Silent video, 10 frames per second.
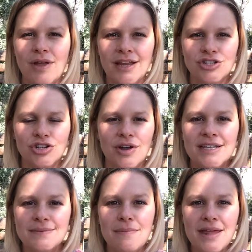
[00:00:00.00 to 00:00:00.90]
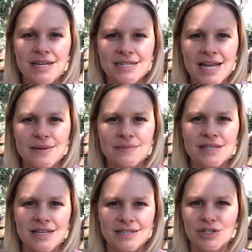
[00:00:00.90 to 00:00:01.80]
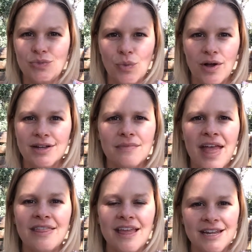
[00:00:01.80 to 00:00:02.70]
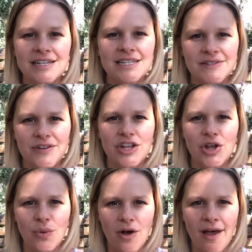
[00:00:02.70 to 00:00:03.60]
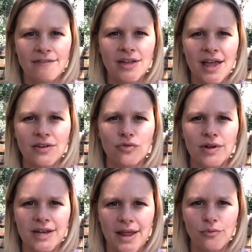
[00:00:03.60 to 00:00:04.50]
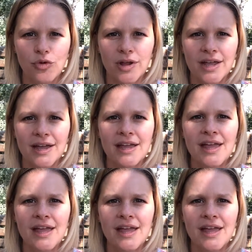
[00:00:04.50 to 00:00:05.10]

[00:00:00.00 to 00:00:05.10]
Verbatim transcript: enter as many times as you want at the end of this video. I'll have it kind of written up for you